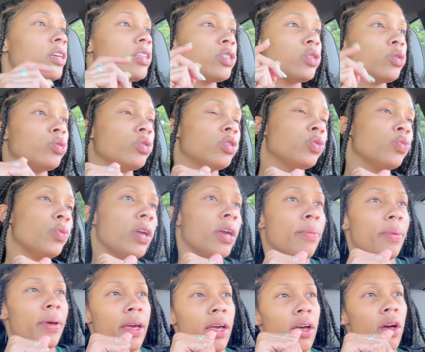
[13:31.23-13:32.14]
as soon as we
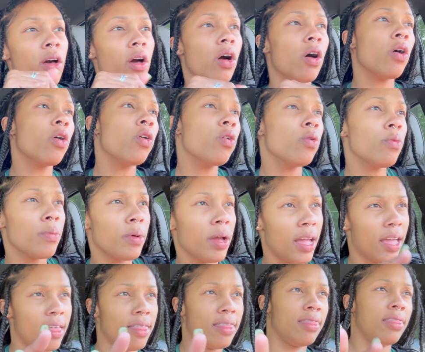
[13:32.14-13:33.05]
get back home
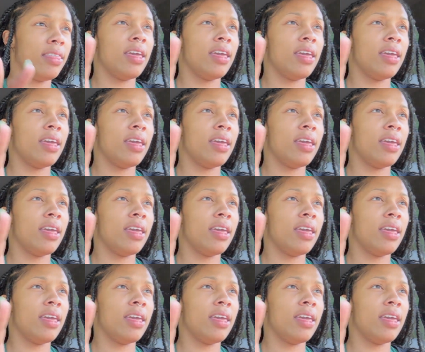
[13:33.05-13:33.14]
and